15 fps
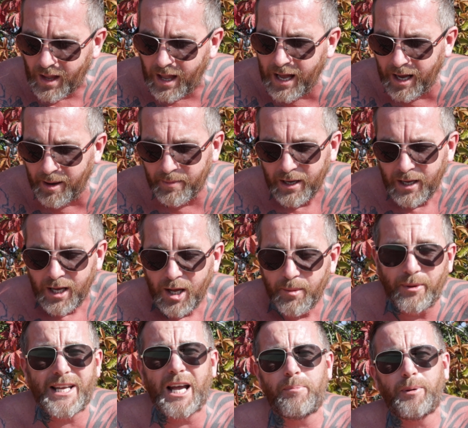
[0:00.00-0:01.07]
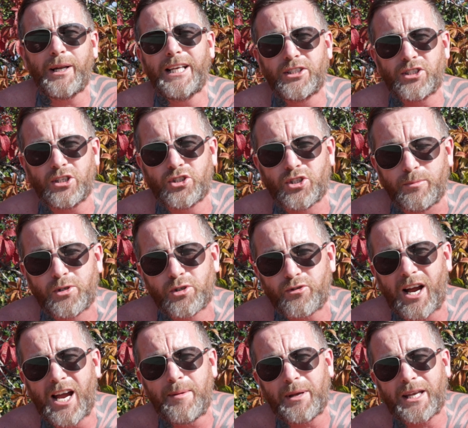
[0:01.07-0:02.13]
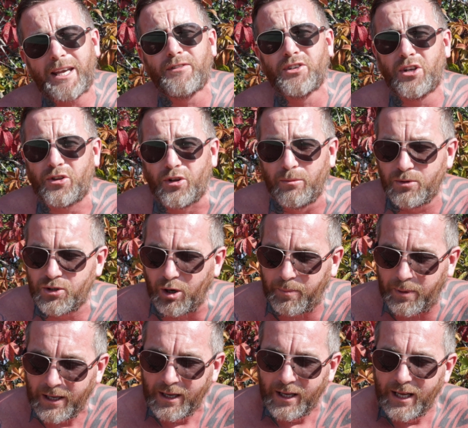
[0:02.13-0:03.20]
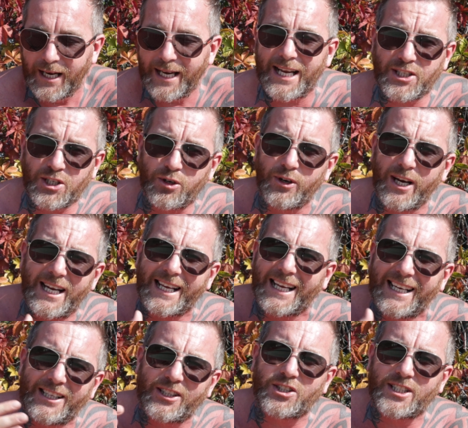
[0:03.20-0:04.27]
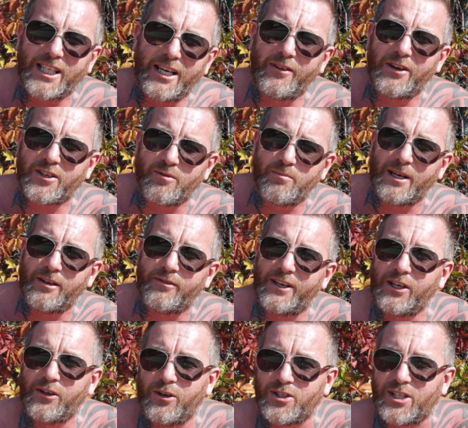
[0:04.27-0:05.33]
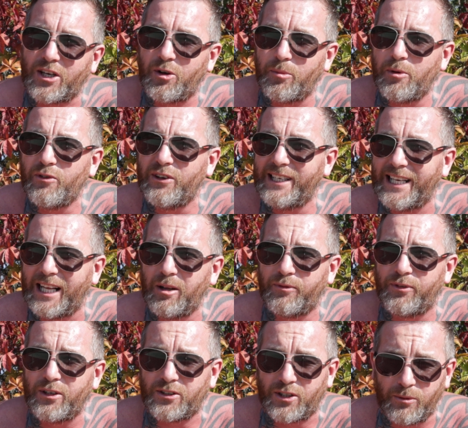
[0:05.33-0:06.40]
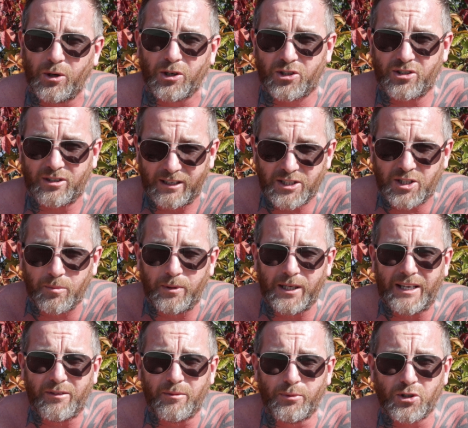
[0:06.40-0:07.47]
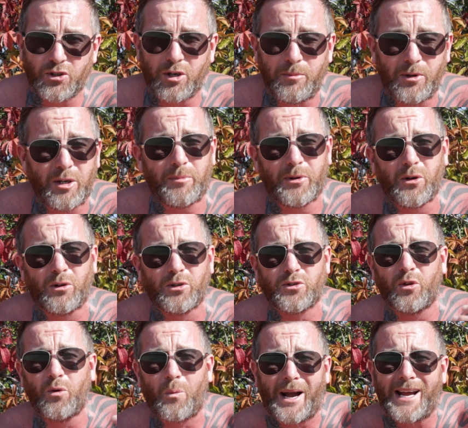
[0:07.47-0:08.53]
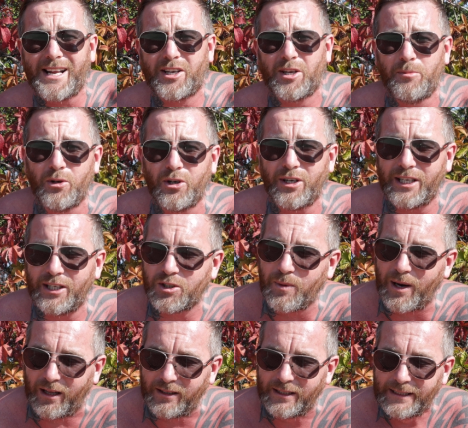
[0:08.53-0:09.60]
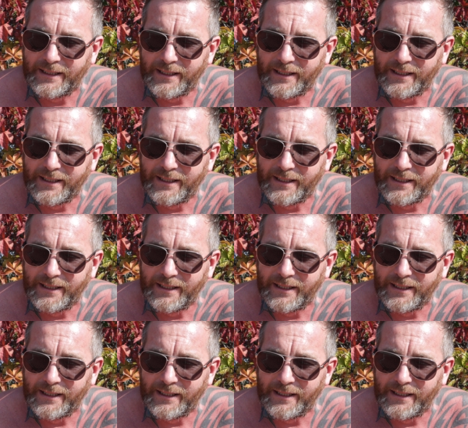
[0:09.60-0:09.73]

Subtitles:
But yeah, please subscribe, give us a thumbs up. Let's create like a little series of mini videos that could be really helpful to us as the Believing Bruce community, but also the wider community as well.